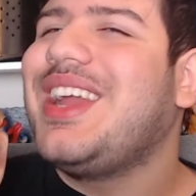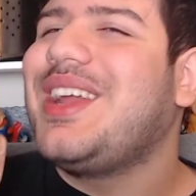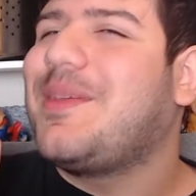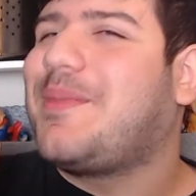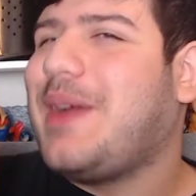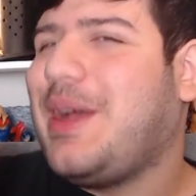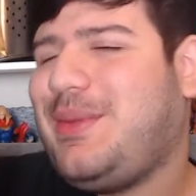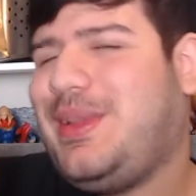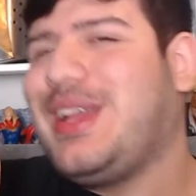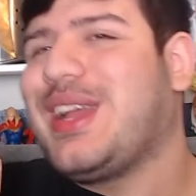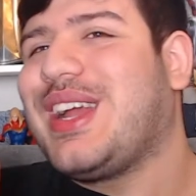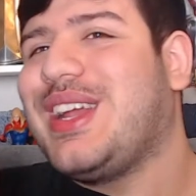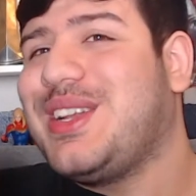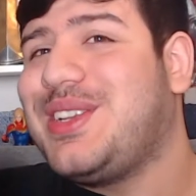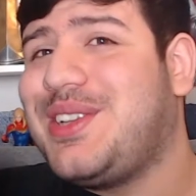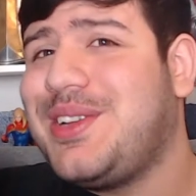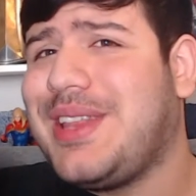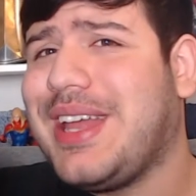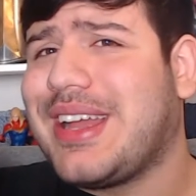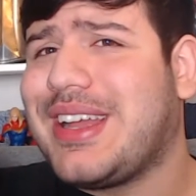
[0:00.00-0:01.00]
you're probably not going
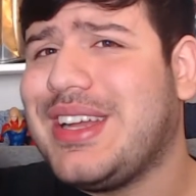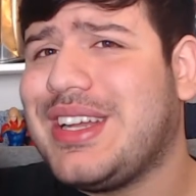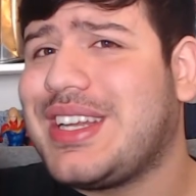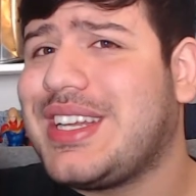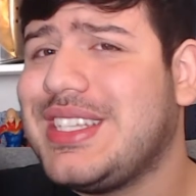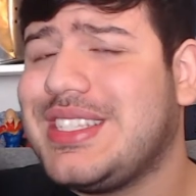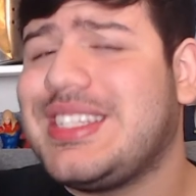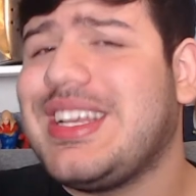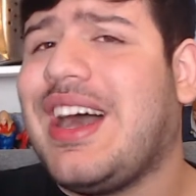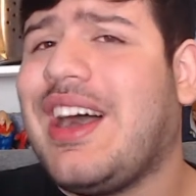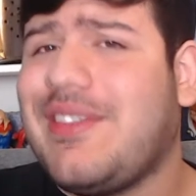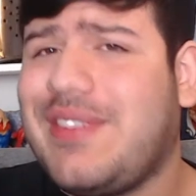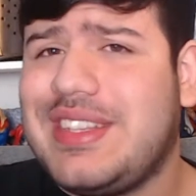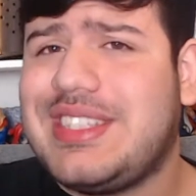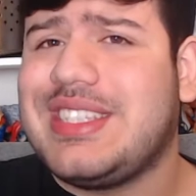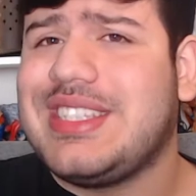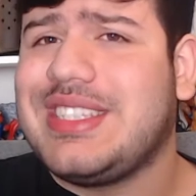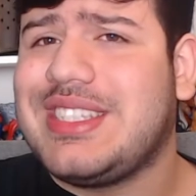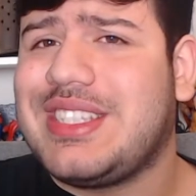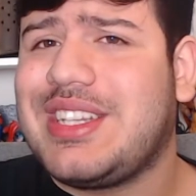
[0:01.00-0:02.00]
to do that good because
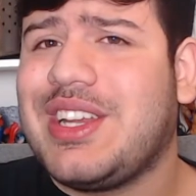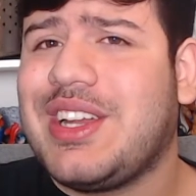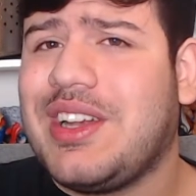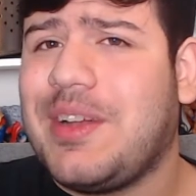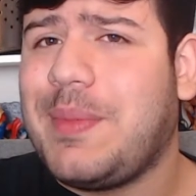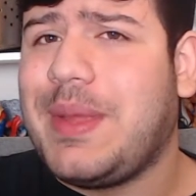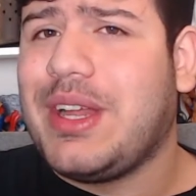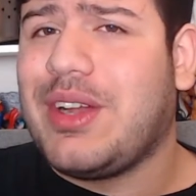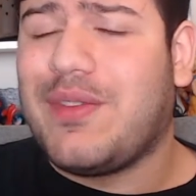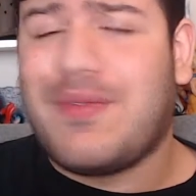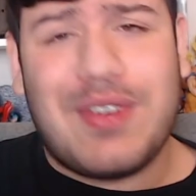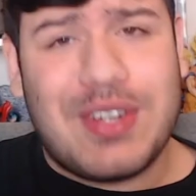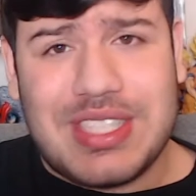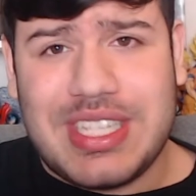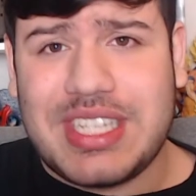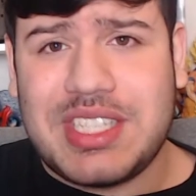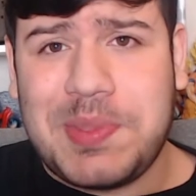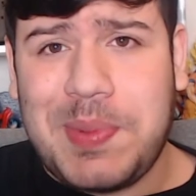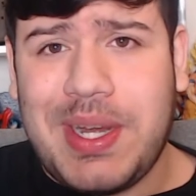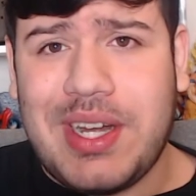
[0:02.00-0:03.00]
obviously it's going to be your
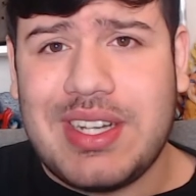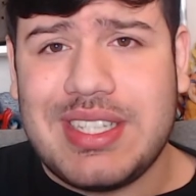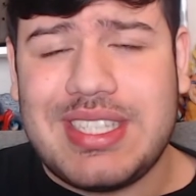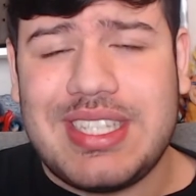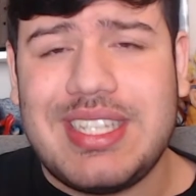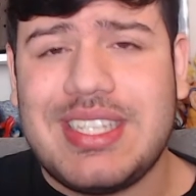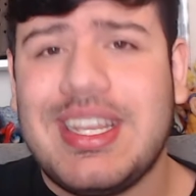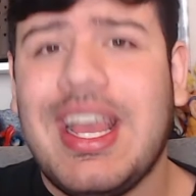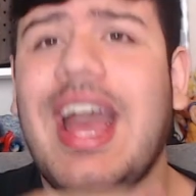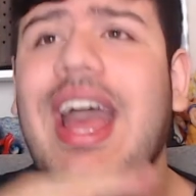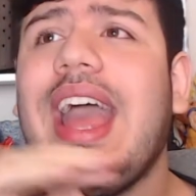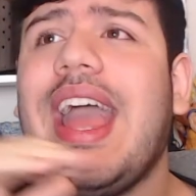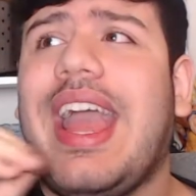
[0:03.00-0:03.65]
first experiences.